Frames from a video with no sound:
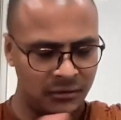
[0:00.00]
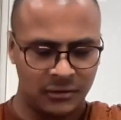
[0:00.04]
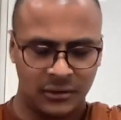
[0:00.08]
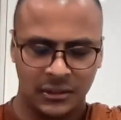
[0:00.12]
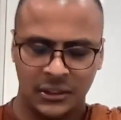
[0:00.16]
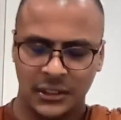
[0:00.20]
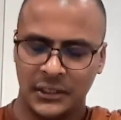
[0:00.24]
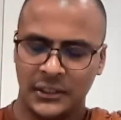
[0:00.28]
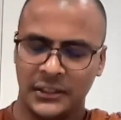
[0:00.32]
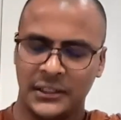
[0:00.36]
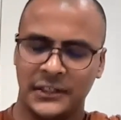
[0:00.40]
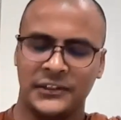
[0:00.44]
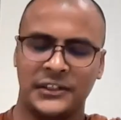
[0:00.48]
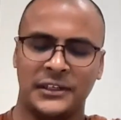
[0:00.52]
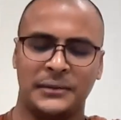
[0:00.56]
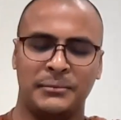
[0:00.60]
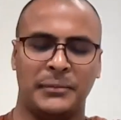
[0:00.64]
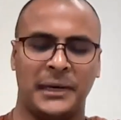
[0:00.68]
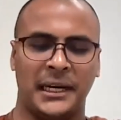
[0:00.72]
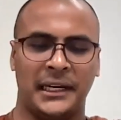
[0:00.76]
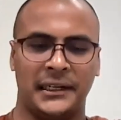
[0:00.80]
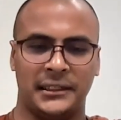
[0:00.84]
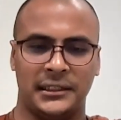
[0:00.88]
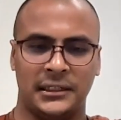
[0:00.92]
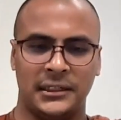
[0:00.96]
it doesn't
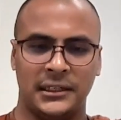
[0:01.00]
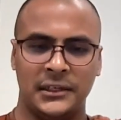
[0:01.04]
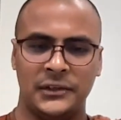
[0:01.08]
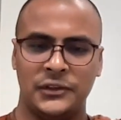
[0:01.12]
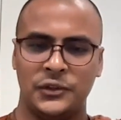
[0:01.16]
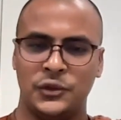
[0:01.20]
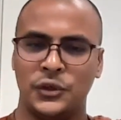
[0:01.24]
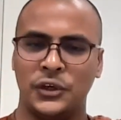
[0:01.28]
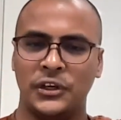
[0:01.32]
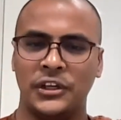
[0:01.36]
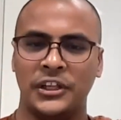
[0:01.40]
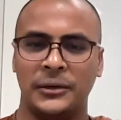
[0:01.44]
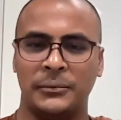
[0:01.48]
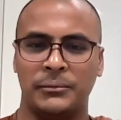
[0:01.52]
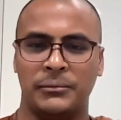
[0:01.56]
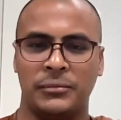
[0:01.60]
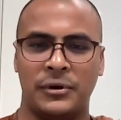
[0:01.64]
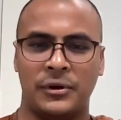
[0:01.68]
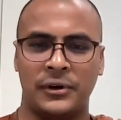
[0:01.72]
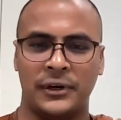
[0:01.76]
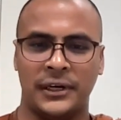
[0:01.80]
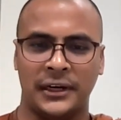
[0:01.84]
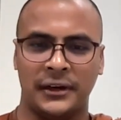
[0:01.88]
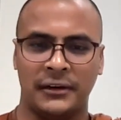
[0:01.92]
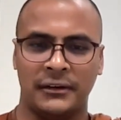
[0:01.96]
matter. It's not
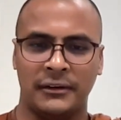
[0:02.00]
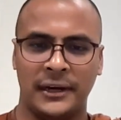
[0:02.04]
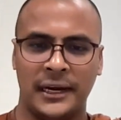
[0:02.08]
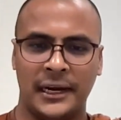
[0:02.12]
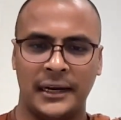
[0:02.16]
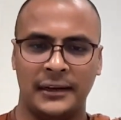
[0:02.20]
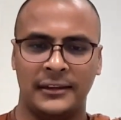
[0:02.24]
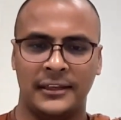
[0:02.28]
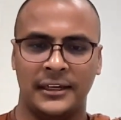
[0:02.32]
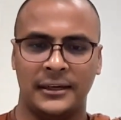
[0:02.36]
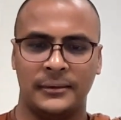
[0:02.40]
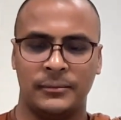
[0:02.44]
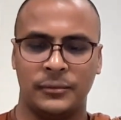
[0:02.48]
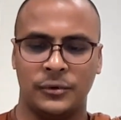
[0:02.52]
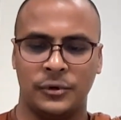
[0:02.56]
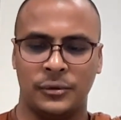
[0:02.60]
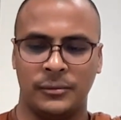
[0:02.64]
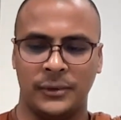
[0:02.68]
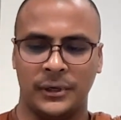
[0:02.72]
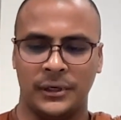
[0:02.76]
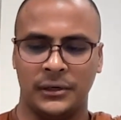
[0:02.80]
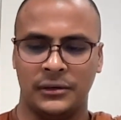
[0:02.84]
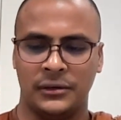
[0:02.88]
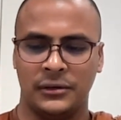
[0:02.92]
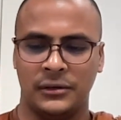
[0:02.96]
important at that
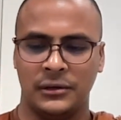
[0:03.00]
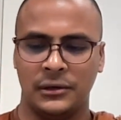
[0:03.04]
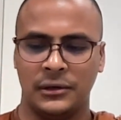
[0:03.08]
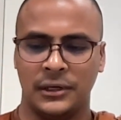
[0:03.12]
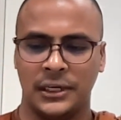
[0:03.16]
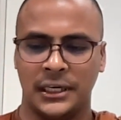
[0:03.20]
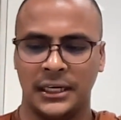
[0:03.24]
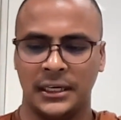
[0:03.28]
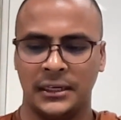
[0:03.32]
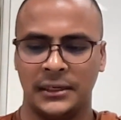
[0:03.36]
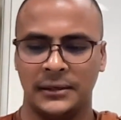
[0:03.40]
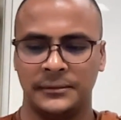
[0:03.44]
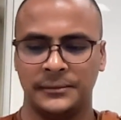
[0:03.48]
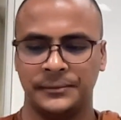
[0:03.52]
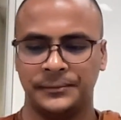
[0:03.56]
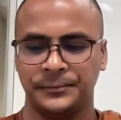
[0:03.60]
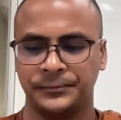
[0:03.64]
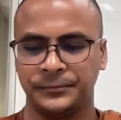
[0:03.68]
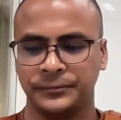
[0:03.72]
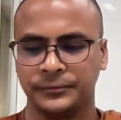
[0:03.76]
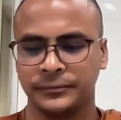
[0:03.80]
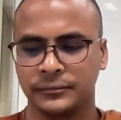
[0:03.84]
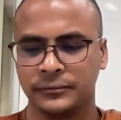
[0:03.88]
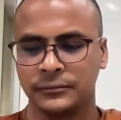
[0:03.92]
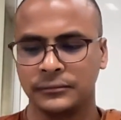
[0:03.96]
moment. Okay.
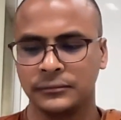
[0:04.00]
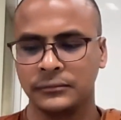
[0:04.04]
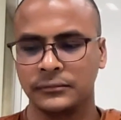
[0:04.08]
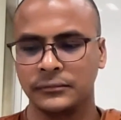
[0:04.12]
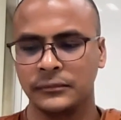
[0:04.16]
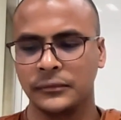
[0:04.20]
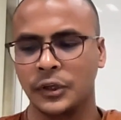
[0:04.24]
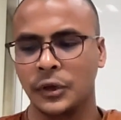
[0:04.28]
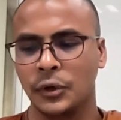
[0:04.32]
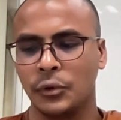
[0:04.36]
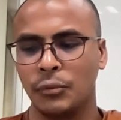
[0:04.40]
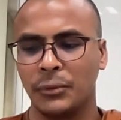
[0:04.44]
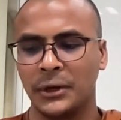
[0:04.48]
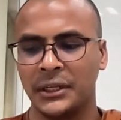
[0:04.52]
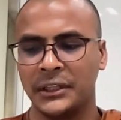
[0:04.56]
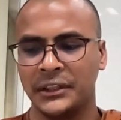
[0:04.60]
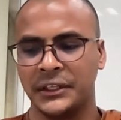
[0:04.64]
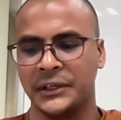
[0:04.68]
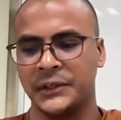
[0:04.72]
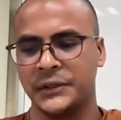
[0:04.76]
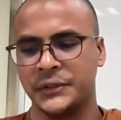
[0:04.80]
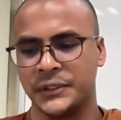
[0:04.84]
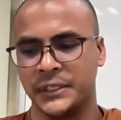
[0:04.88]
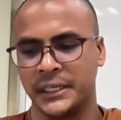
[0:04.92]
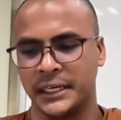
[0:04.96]
One thing
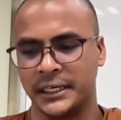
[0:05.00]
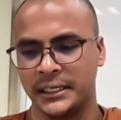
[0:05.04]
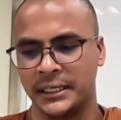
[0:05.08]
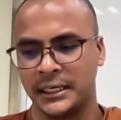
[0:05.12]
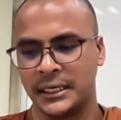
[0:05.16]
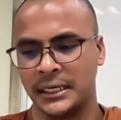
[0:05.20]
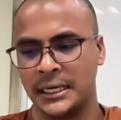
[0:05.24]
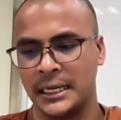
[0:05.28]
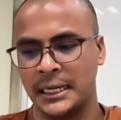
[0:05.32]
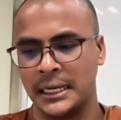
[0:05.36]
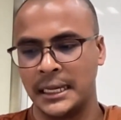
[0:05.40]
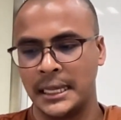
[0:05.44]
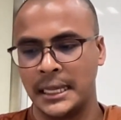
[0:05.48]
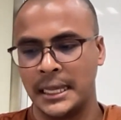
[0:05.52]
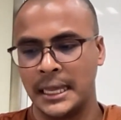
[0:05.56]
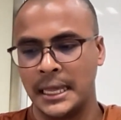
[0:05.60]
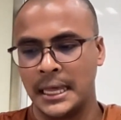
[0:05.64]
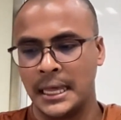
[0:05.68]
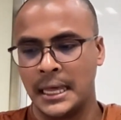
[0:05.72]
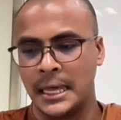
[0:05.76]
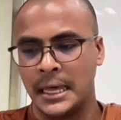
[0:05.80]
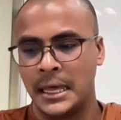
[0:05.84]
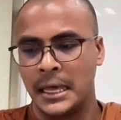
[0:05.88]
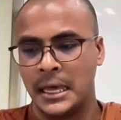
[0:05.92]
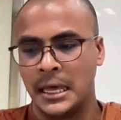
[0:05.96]
is that.
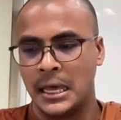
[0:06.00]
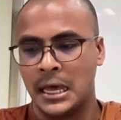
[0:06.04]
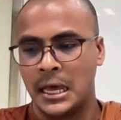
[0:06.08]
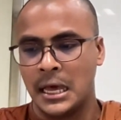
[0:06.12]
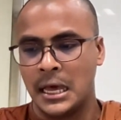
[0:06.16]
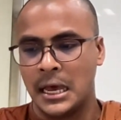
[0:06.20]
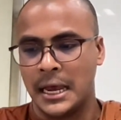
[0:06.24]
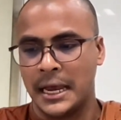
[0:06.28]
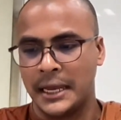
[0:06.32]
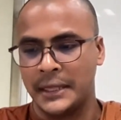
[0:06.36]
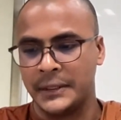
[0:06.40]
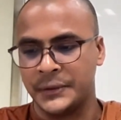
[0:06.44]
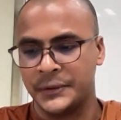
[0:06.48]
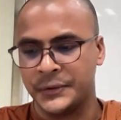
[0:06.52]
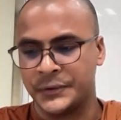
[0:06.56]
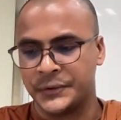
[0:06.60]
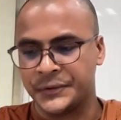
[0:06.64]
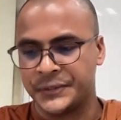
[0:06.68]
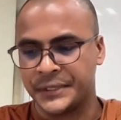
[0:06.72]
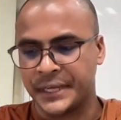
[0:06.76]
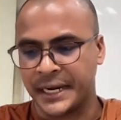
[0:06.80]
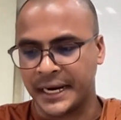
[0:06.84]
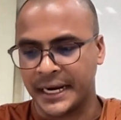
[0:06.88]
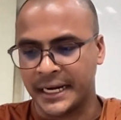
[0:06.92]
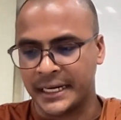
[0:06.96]
And
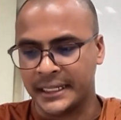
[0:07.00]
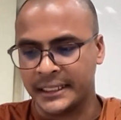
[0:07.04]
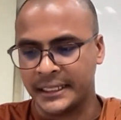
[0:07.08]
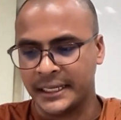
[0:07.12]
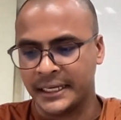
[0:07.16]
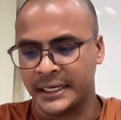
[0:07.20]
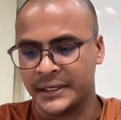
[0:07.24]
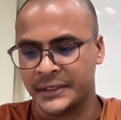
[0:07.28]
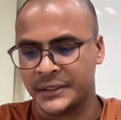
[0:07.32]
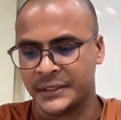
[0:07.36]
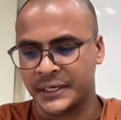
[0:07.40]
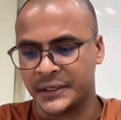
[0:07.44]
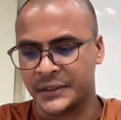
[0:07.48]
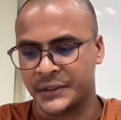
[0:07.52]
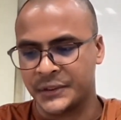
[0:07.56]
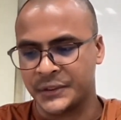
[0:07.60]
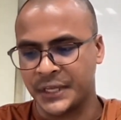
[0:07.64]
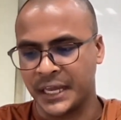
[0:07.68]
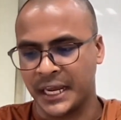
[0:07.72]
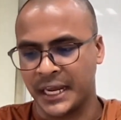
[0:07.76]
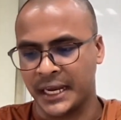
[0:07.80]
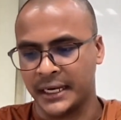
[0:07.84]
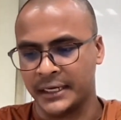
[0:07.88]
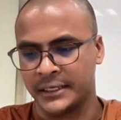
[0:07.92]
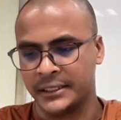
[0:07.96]
second thing is, I
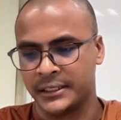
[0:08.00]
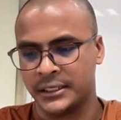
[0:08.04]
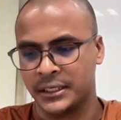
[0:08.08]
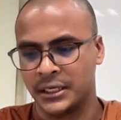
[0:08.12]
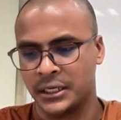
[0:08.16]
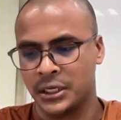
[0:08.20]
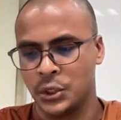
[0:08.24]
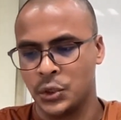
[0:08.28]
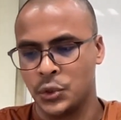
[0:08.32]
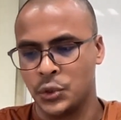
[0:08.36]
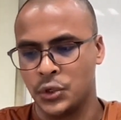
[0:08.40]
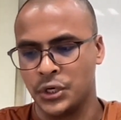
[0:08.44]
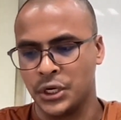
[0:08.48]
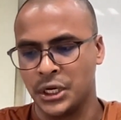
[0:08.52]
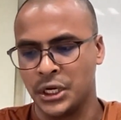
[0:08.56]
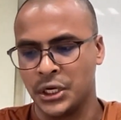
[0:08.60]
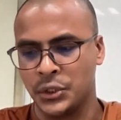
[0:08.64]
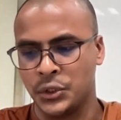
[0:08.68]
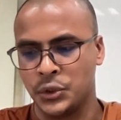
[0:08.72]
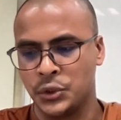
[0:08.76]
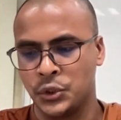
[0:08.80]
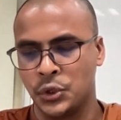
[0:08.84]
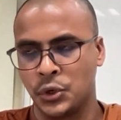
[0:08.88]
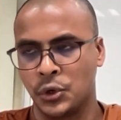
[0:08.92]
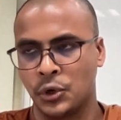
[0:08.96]
said, you need
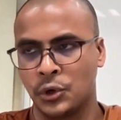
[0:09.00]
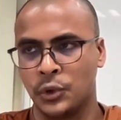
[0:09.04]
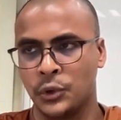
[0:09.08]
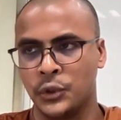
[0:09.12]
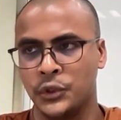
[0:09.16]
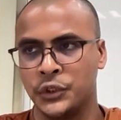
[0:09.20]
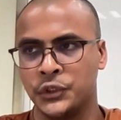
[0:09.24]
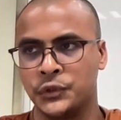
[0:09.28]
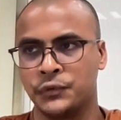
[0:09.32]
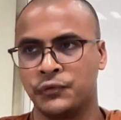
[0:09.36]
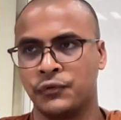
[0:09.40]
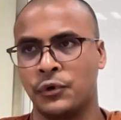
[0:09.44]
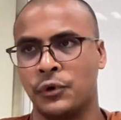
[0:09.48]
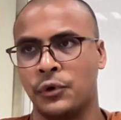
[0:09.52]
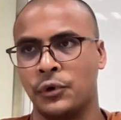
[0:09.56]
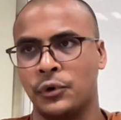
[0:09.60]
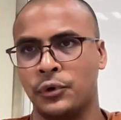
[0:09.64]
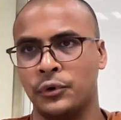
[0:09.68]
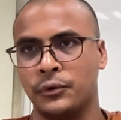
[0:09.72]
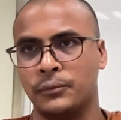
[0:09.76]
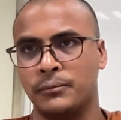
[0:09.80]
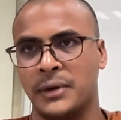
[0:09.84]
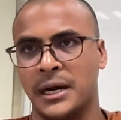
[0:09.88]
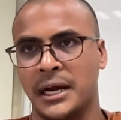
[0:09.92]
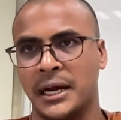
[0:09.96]
to always follow
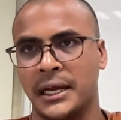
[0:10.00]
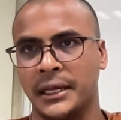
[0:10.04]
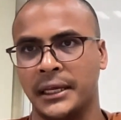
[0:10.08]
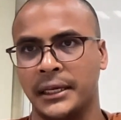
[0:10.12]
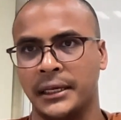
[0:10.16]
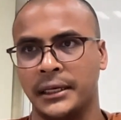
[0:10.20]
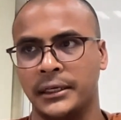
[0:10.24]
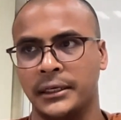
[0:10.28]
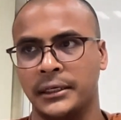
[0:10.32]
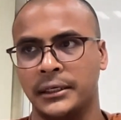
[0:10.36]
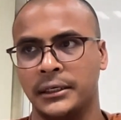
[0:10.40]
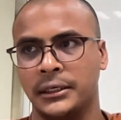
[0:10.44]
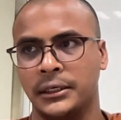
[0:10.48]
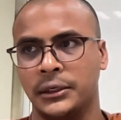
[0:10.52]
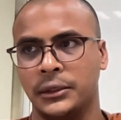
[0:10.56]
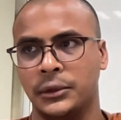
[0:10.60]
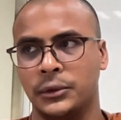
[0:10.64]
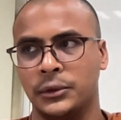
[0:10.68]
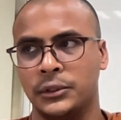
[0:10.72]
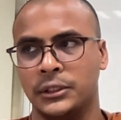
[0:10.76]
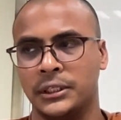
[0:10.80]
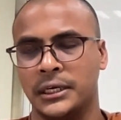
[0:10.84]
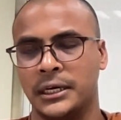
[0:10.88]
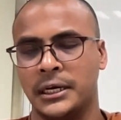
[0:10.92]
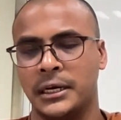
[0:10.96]
by,
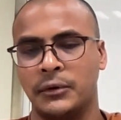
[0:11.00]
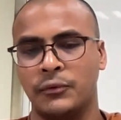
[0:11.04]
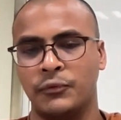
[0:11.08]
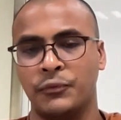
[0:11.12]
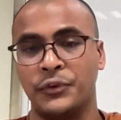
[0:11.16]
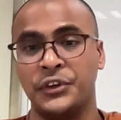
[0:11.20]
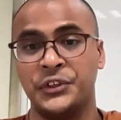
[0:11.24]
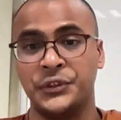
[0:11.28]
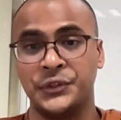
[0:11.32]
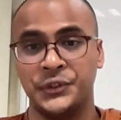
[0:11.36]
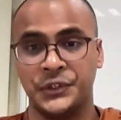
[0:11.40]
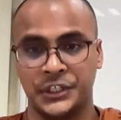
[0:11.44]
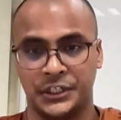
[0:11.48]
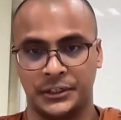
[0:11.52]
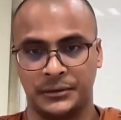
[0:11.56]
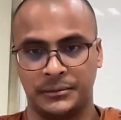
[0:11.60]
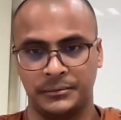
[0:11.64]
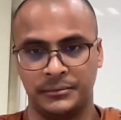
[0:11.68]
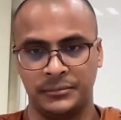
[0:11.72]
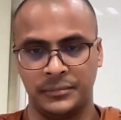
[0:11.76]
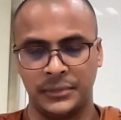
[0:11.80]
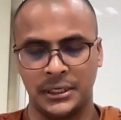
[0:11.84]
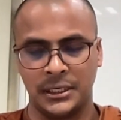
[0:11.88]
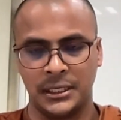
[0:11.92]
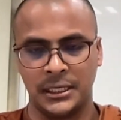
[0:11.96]
the wisdom
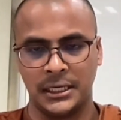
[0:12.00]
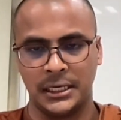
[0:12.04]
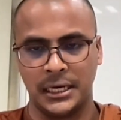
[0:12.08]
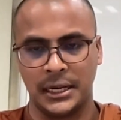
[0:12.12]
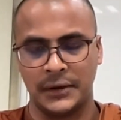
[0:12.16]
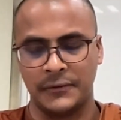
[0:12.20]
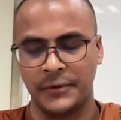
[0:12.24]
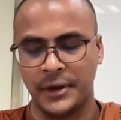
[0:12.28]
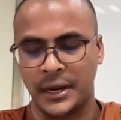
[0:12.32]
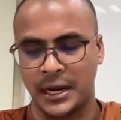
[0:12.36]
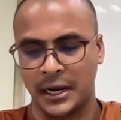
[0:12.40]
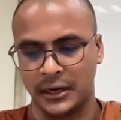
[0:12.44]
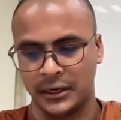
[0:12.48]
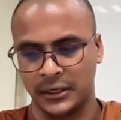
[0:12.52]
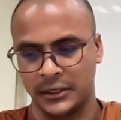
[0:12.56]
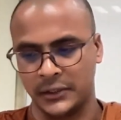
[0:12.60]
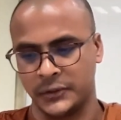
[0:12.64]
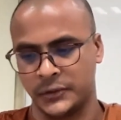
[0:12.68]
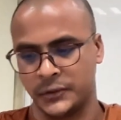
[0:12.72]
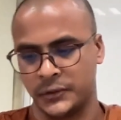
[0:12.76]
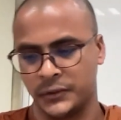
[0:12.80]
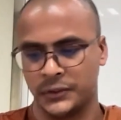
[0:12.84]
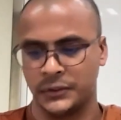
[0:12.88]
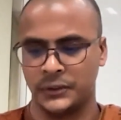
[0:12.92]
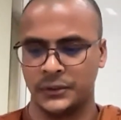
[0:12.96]
and
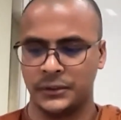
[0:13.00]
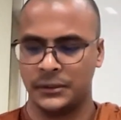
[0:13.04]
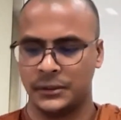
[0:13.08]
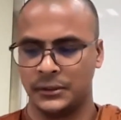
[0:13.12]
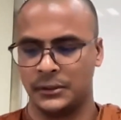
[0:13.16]
awareness.